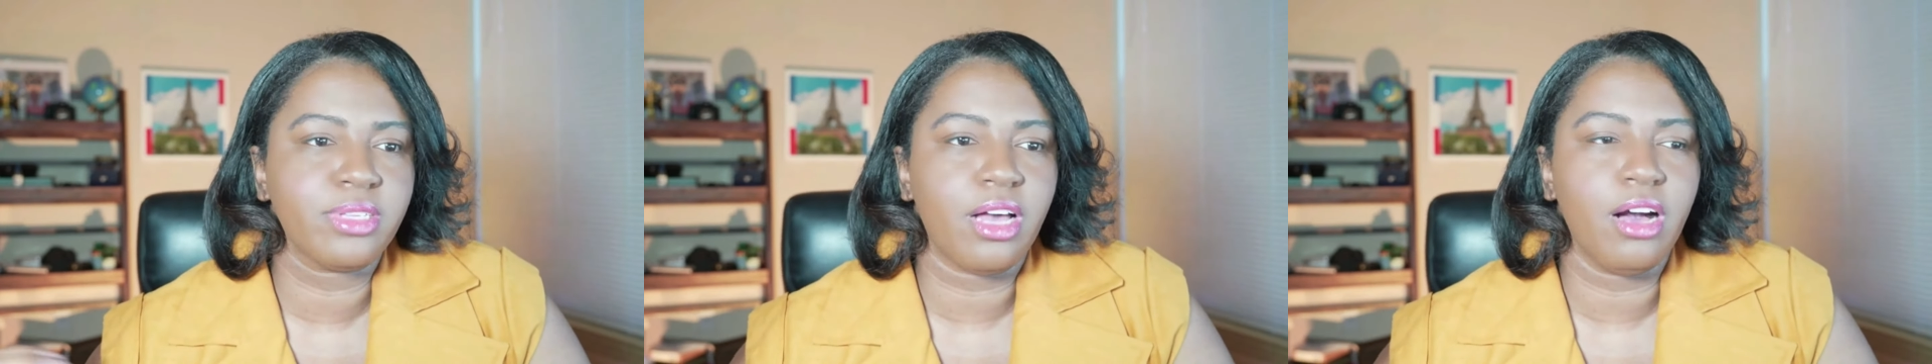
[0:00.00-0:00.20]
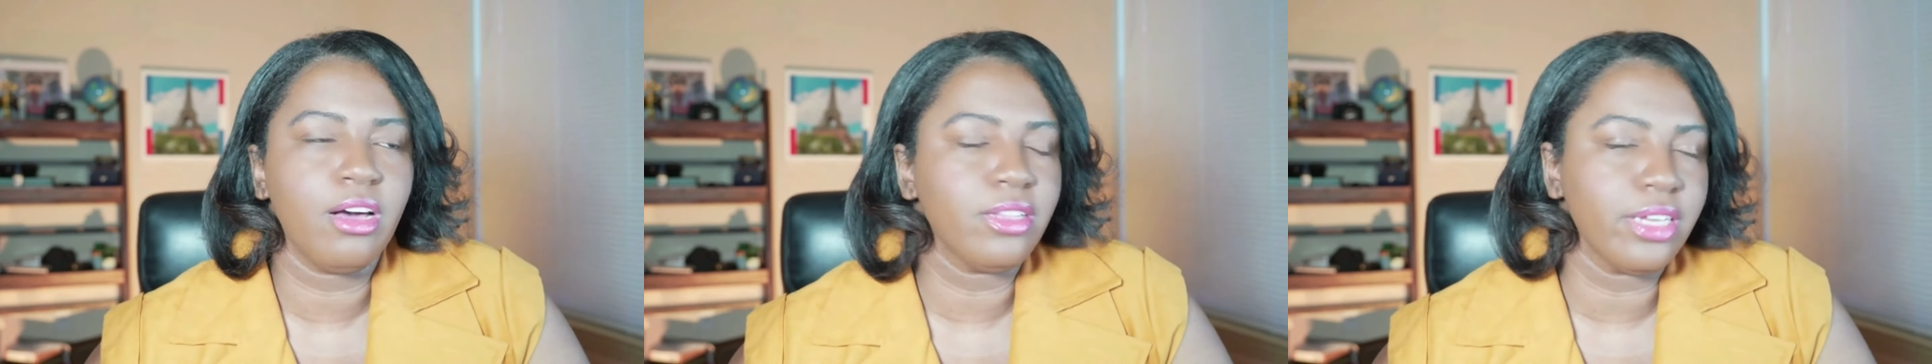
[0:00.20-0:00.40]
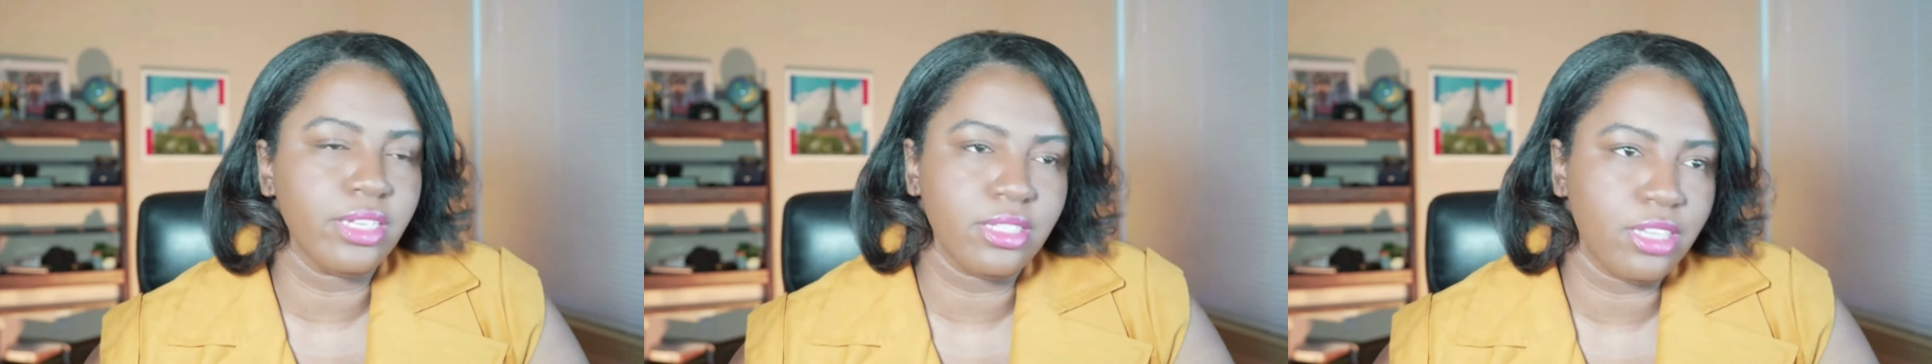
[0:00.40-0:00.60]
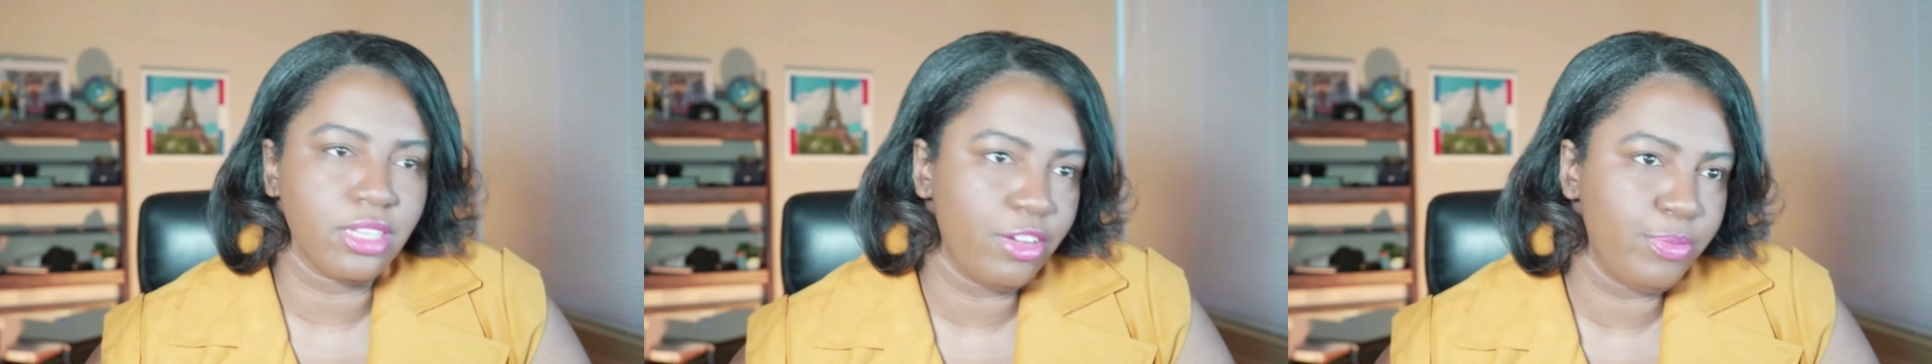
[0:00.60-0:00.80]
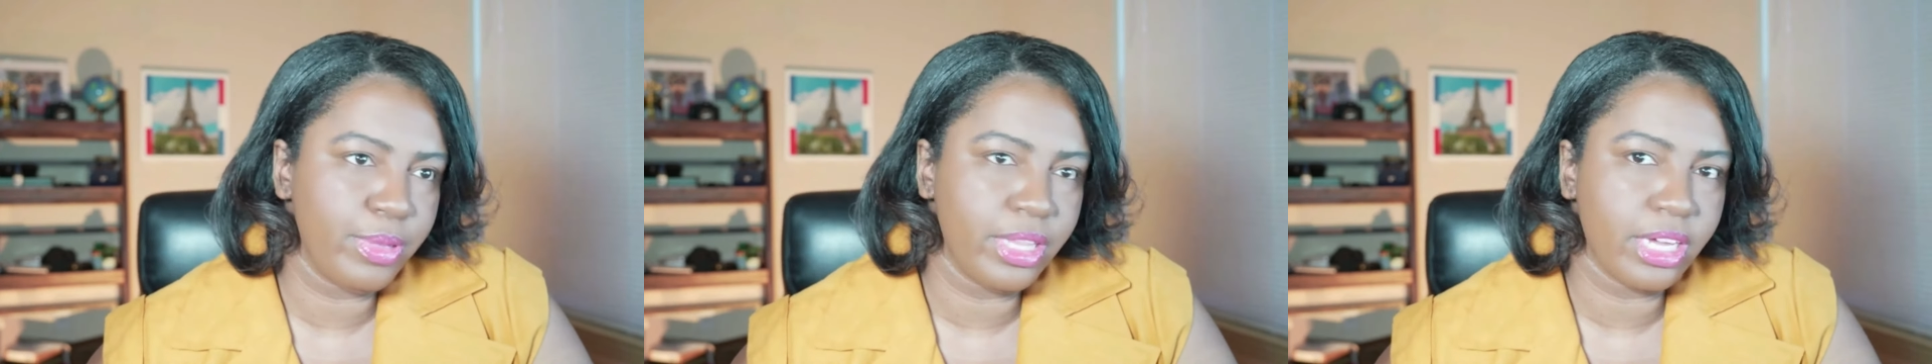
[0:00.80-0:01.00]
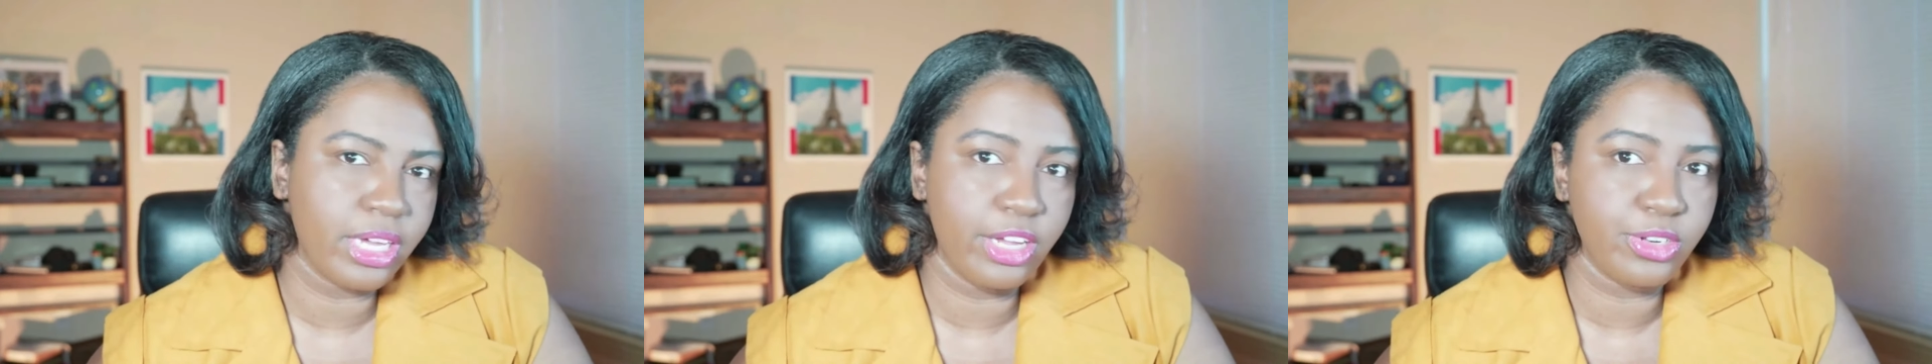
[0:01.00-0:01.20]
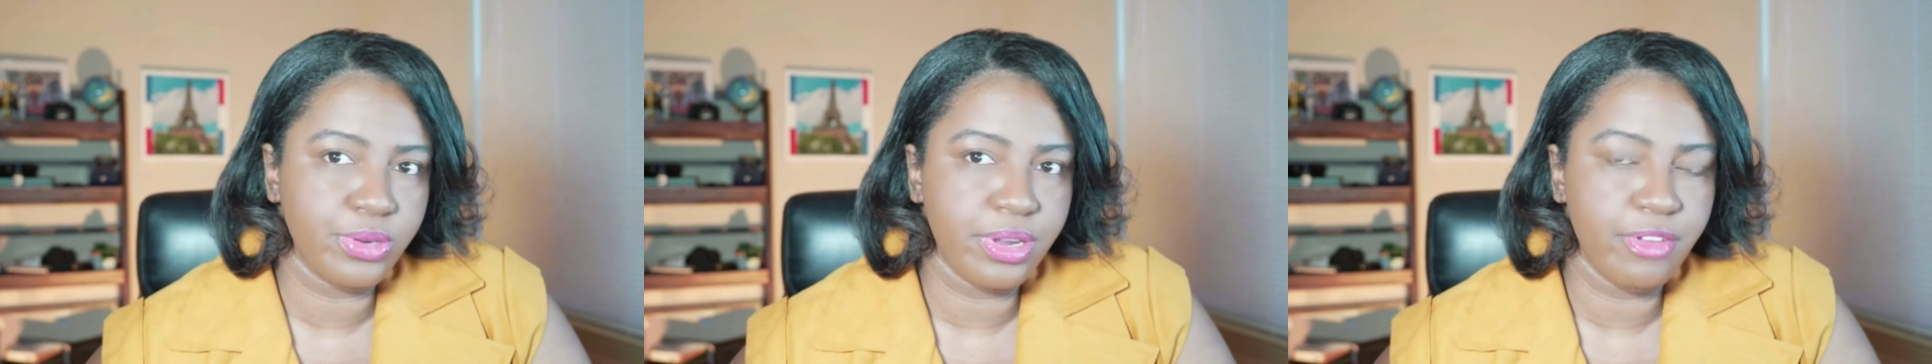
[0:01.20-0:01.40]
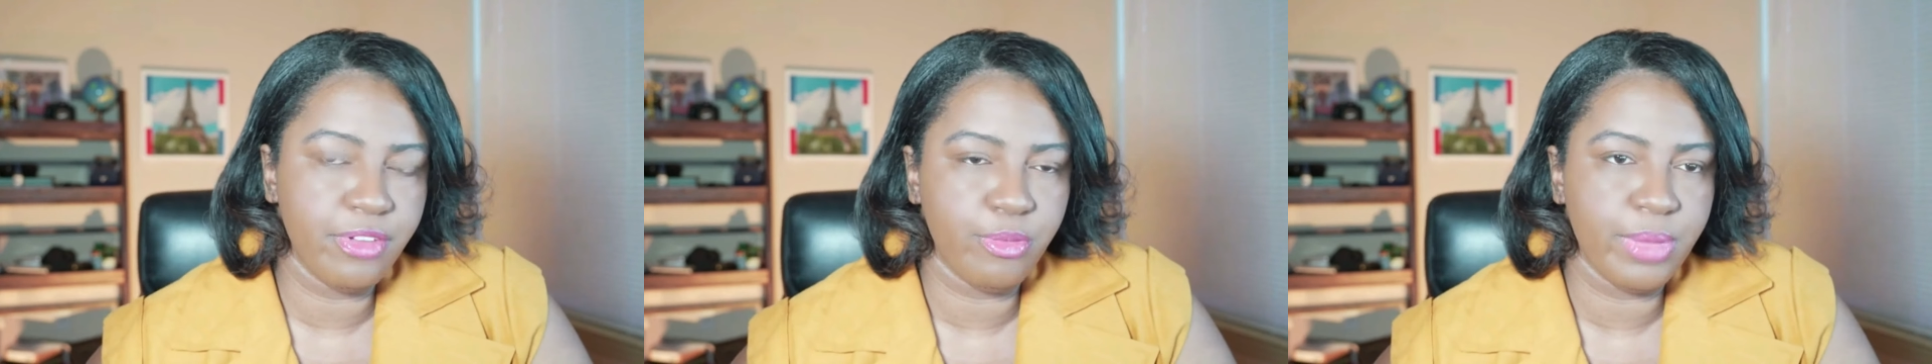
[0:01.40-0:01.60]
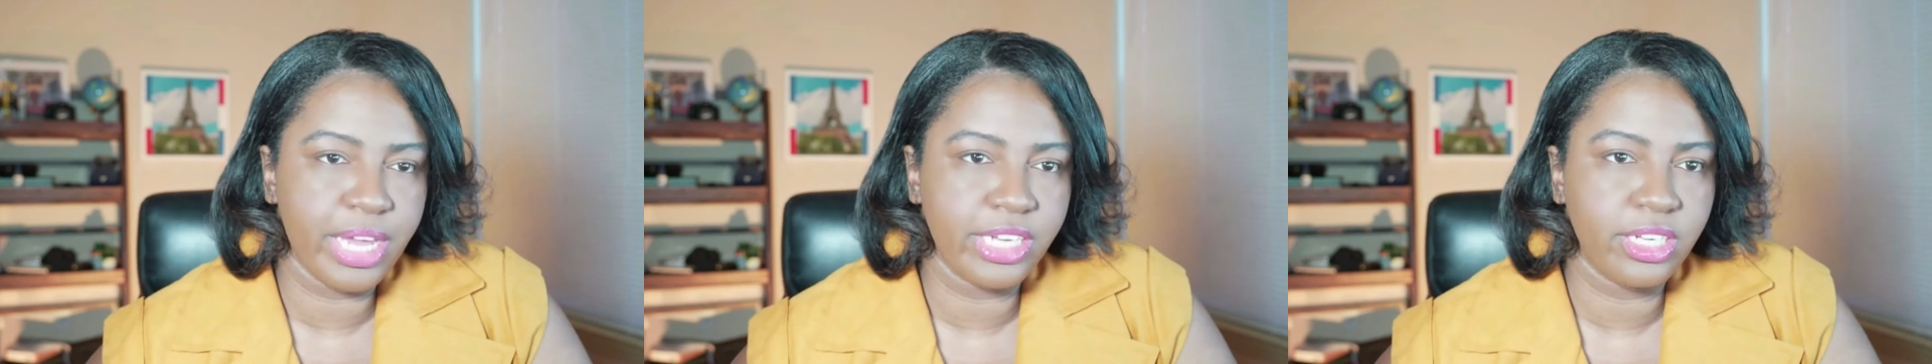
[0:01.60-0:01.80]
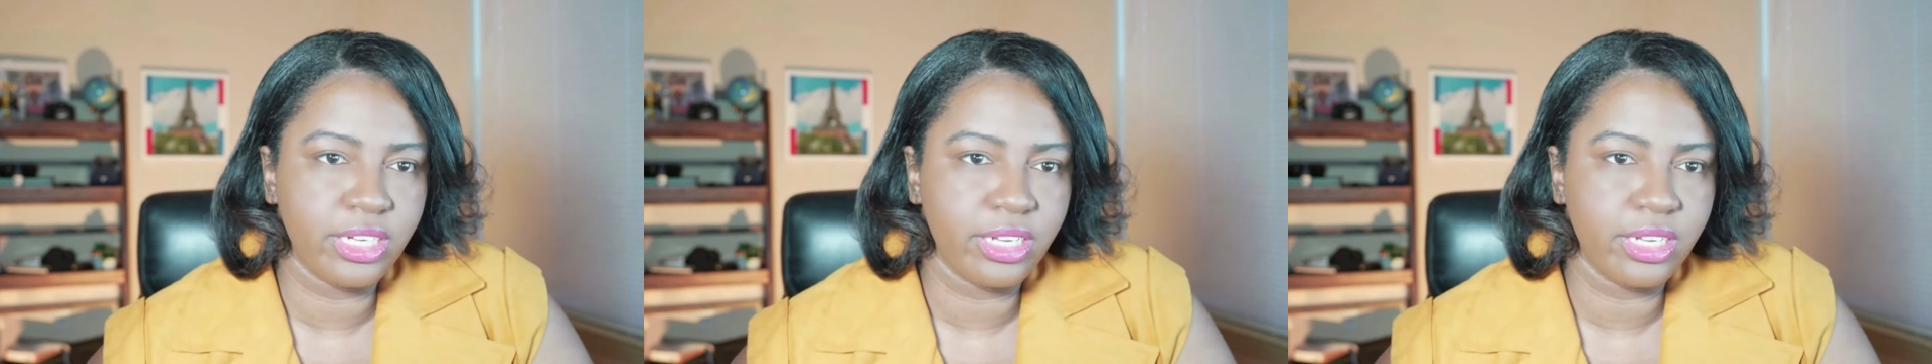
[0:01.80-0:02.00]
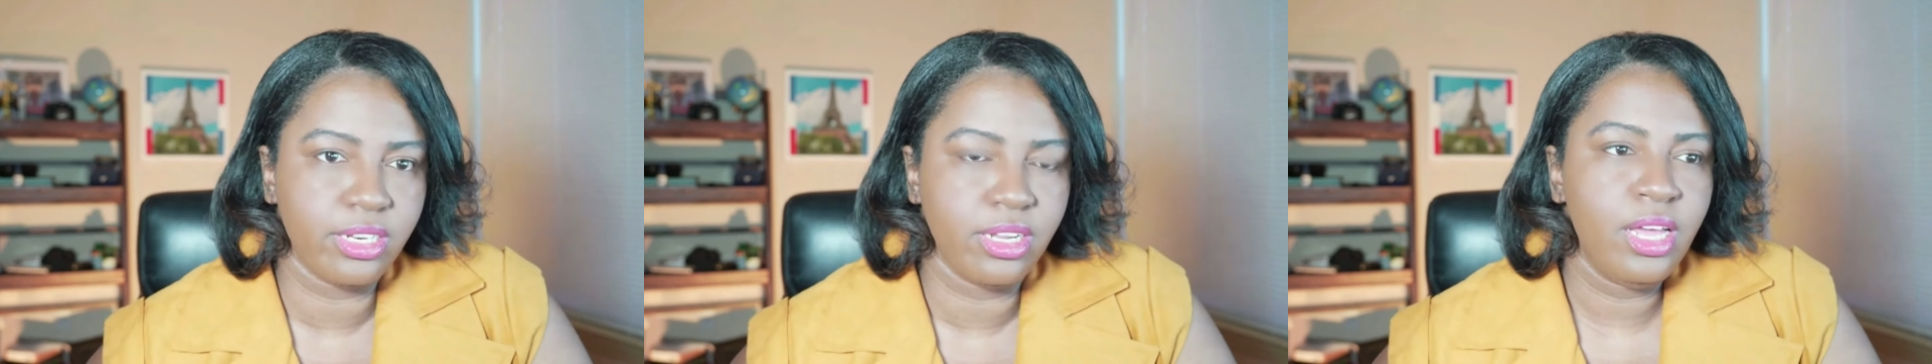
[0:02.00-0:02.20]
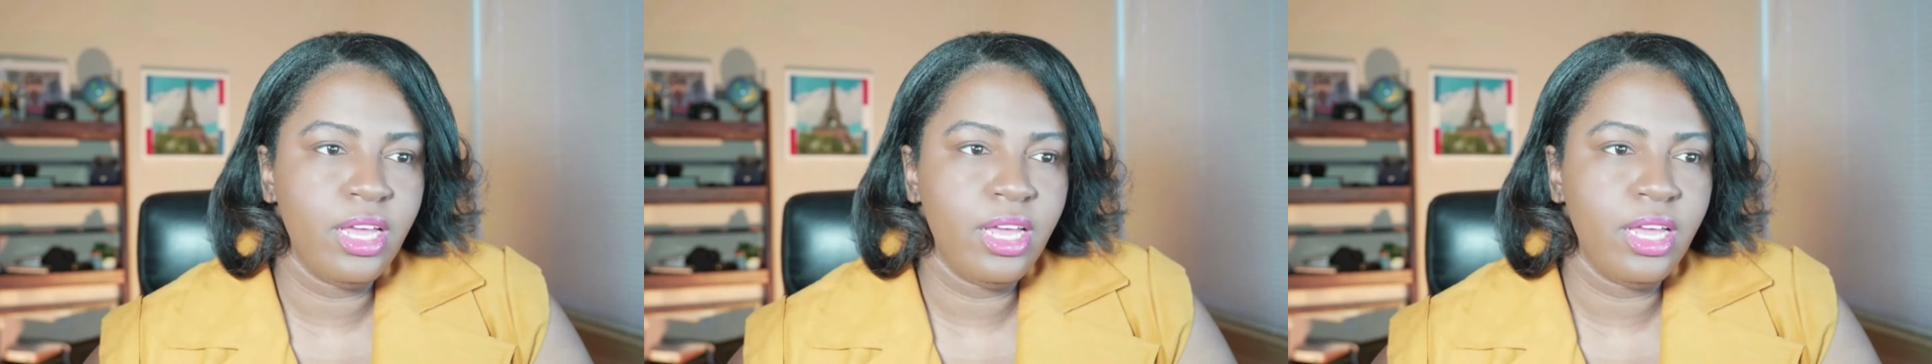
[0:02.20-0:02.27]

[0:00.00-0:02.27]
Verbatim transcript: all that stuff but the country information